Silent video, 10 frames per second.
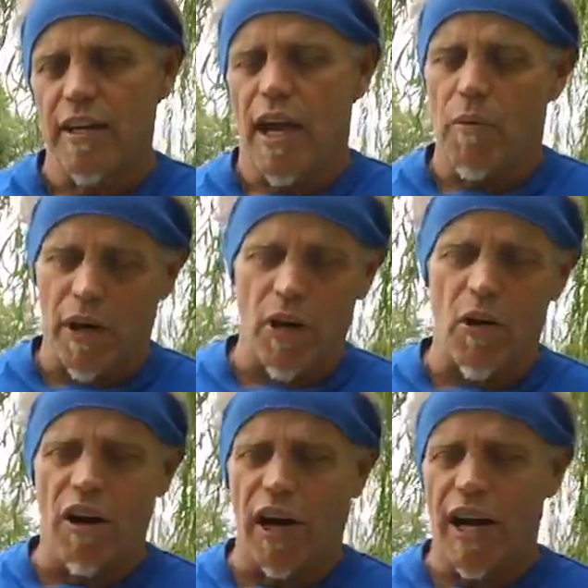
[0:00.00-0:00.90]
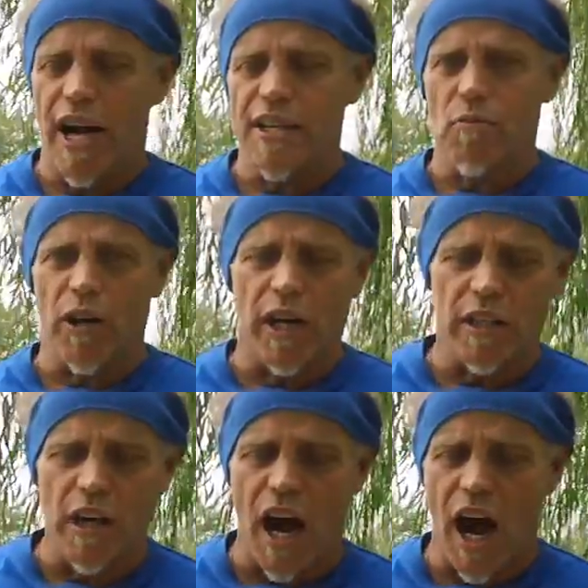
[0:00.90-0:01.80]
And we're going to organize and we're going to
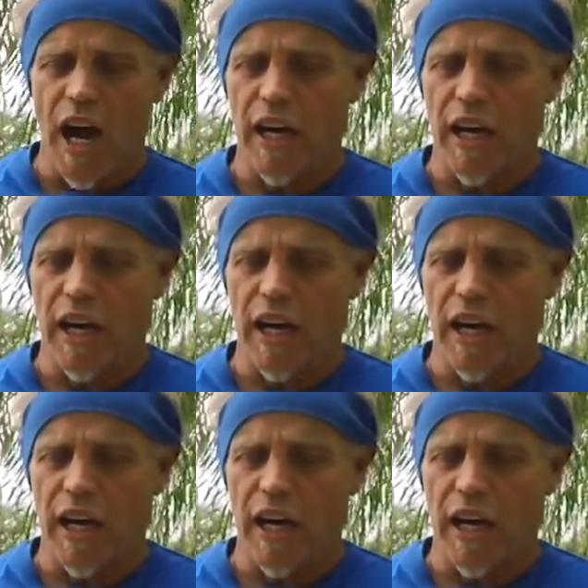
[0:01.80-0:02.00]
talk.